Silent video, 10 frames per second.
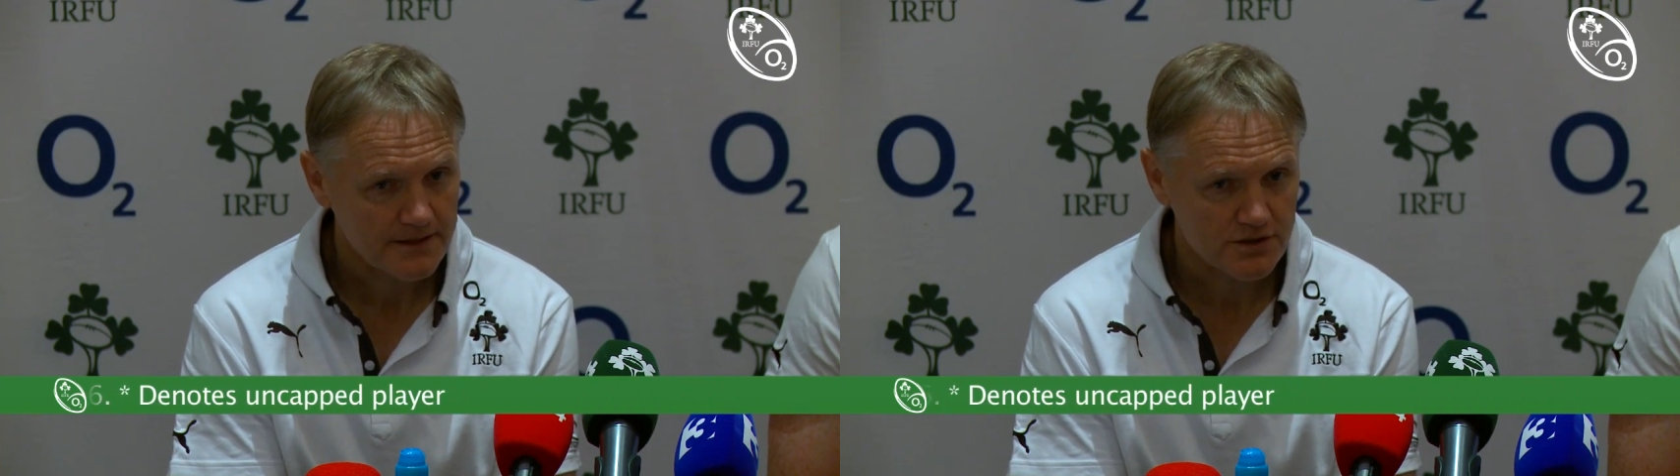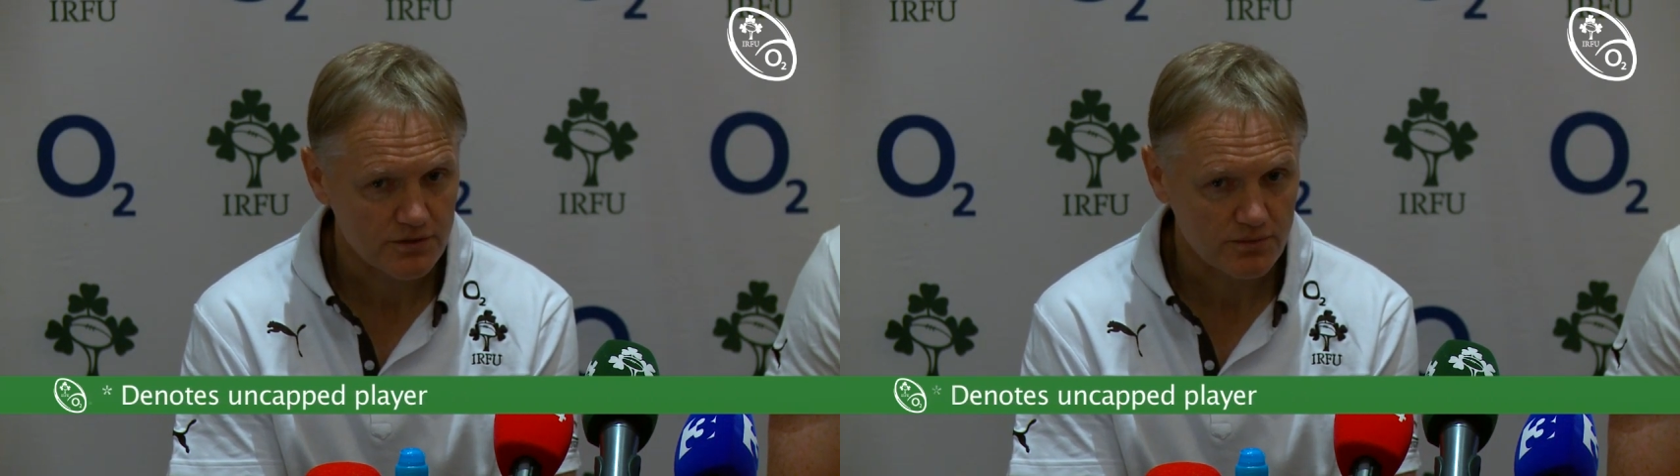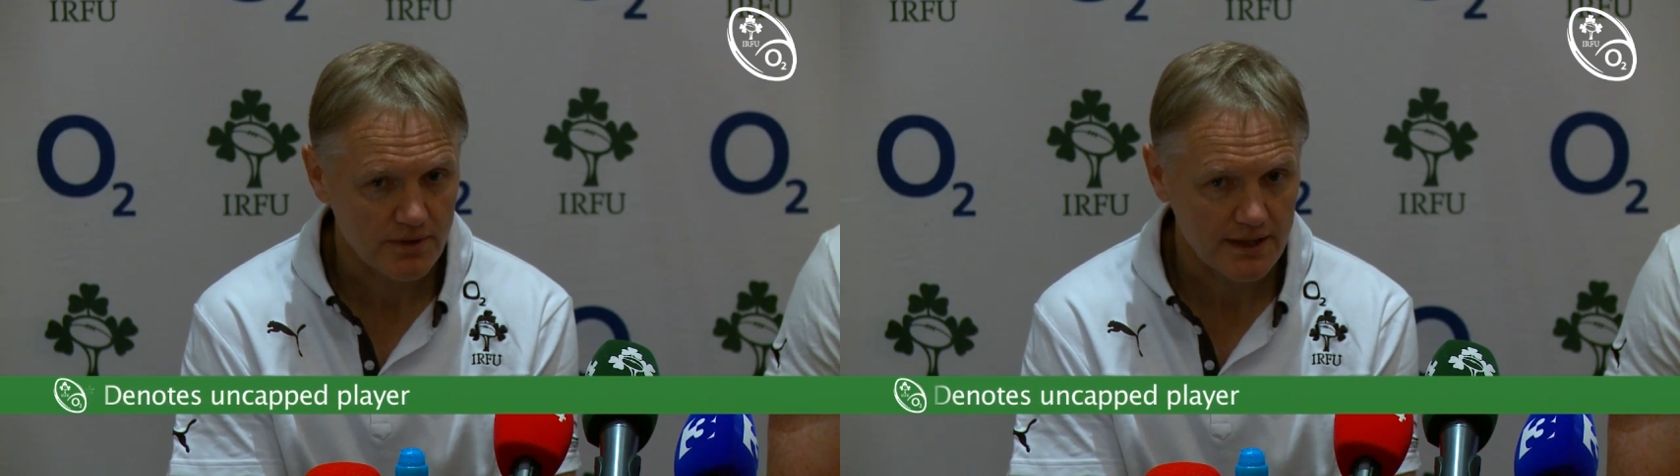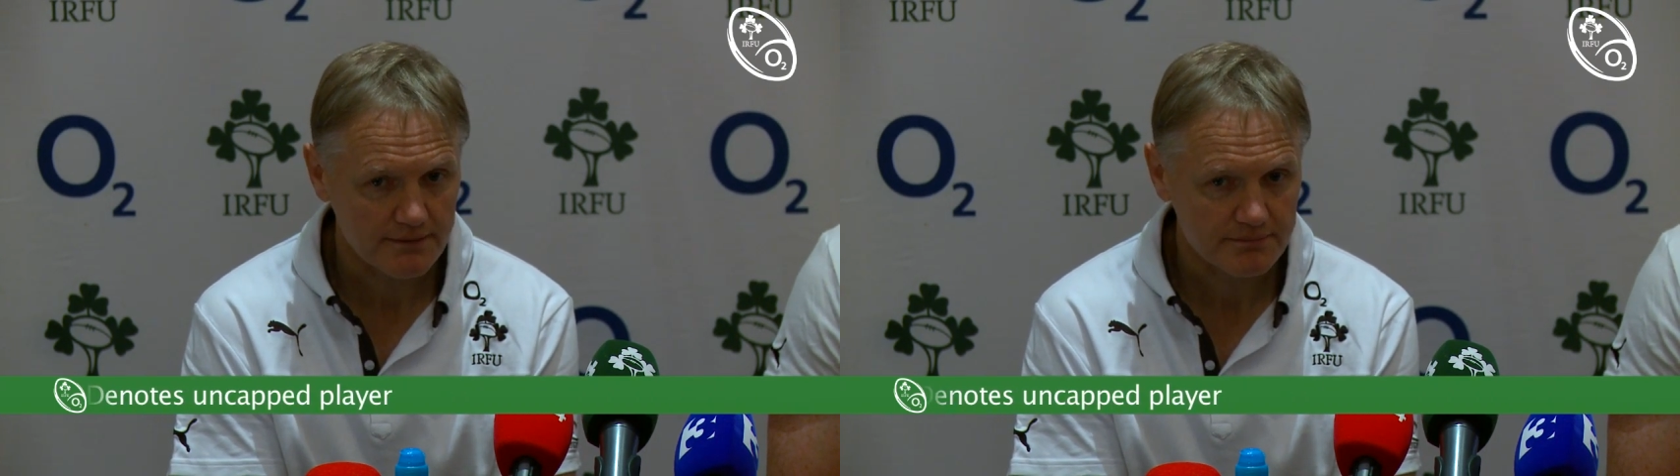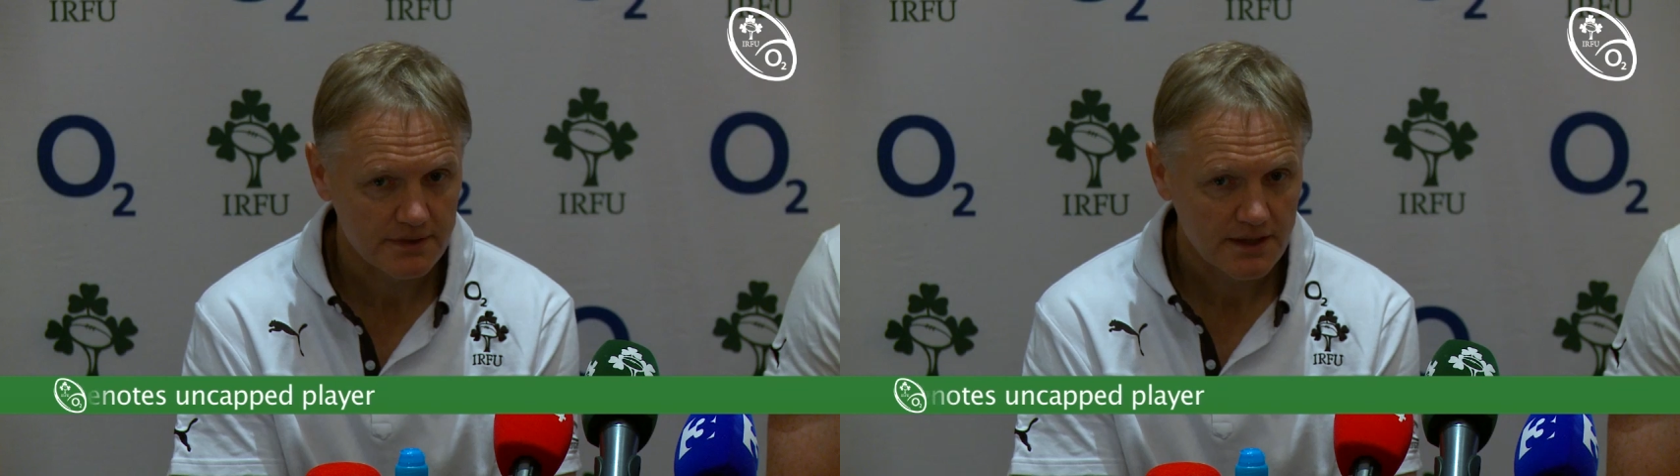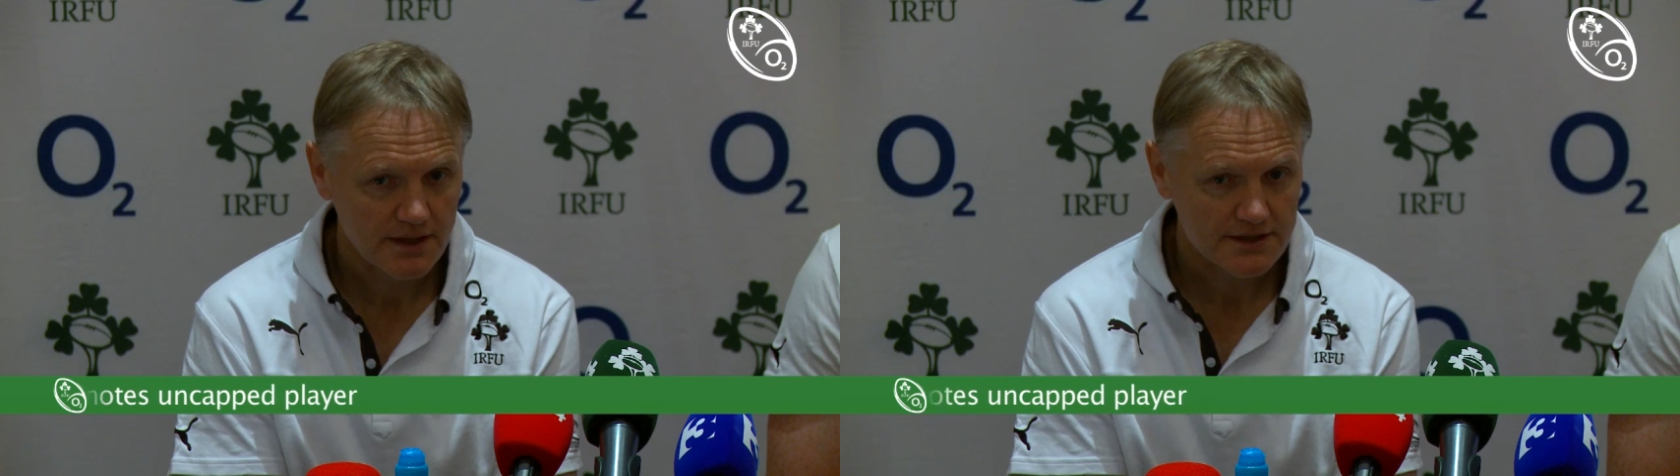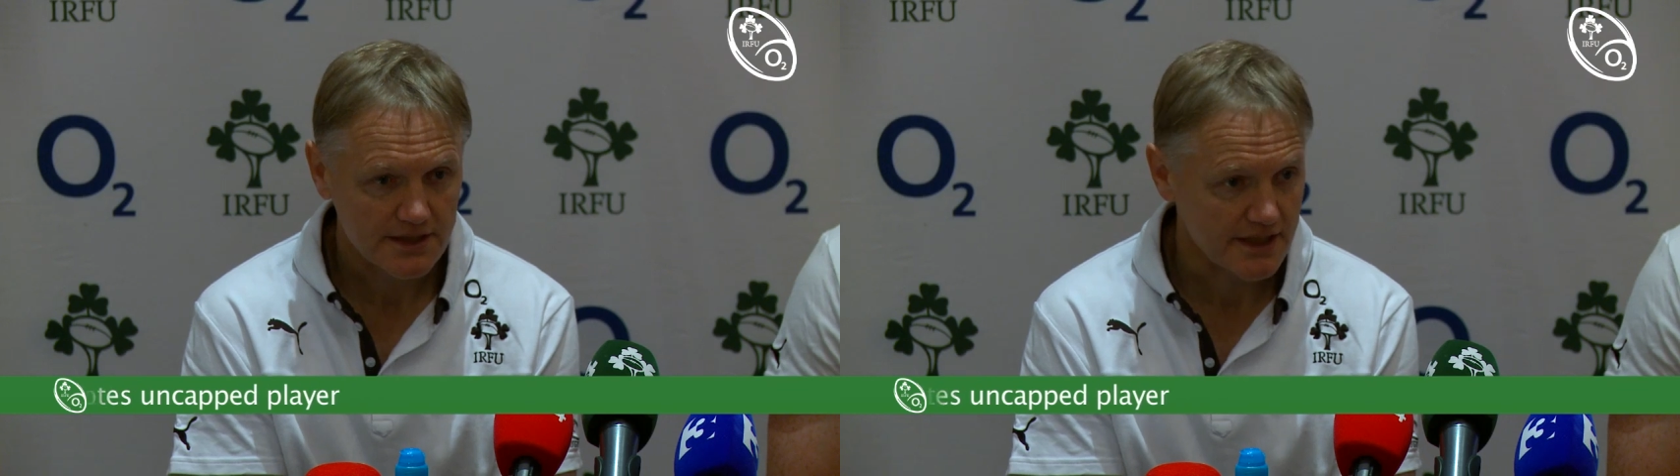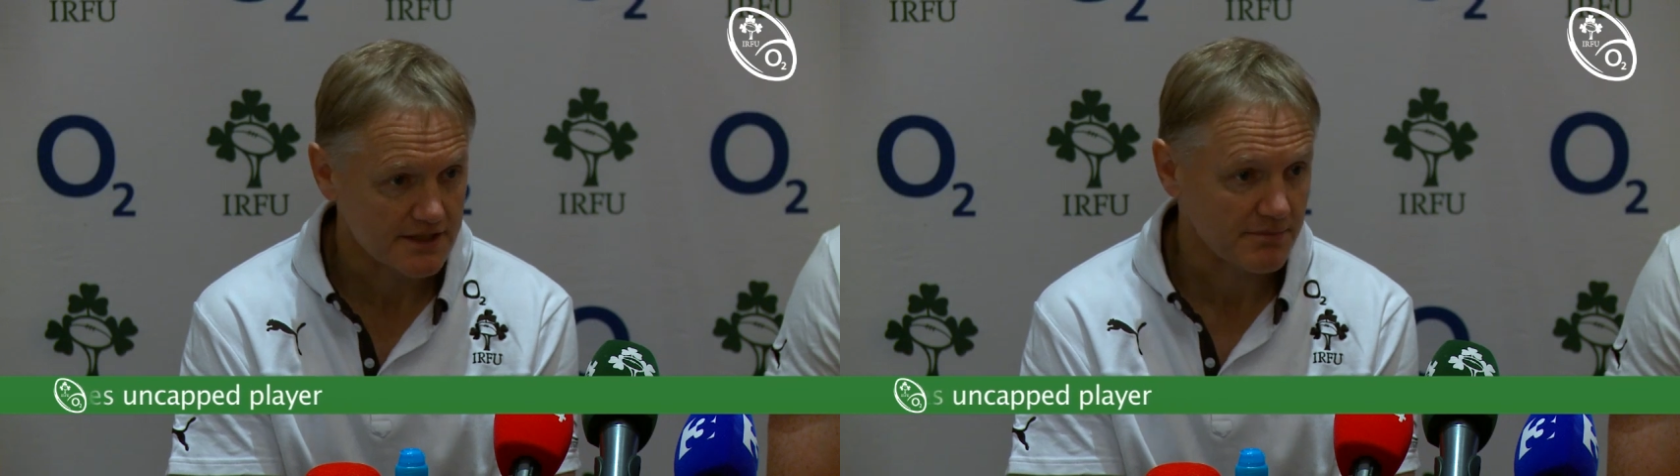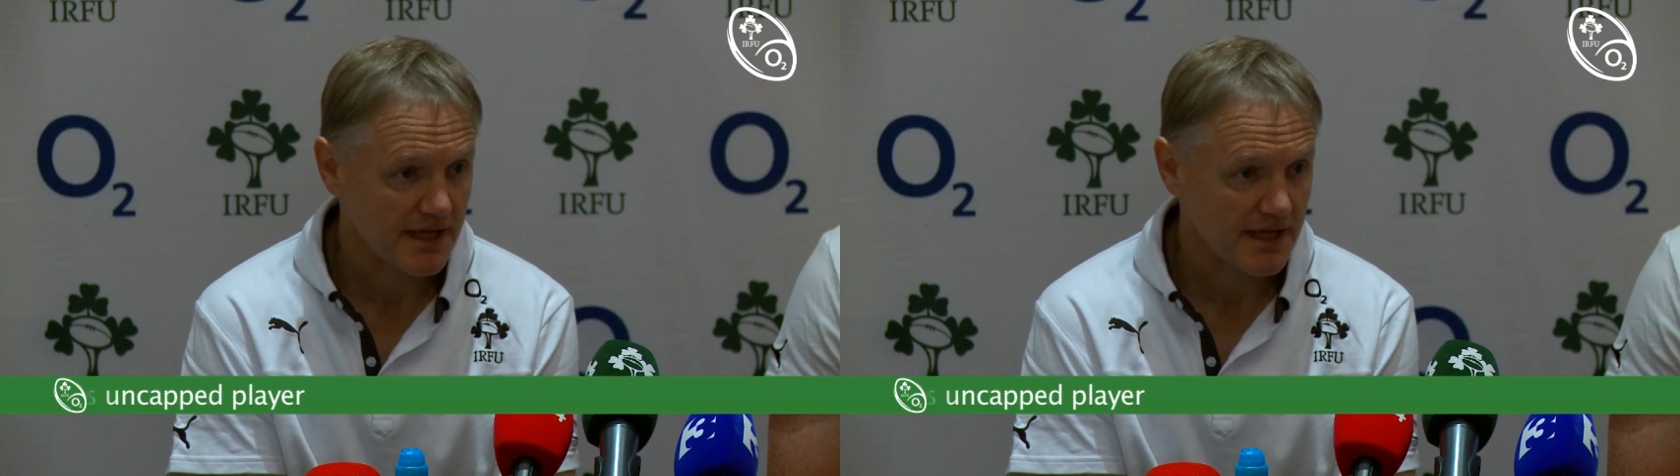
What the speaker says: to get some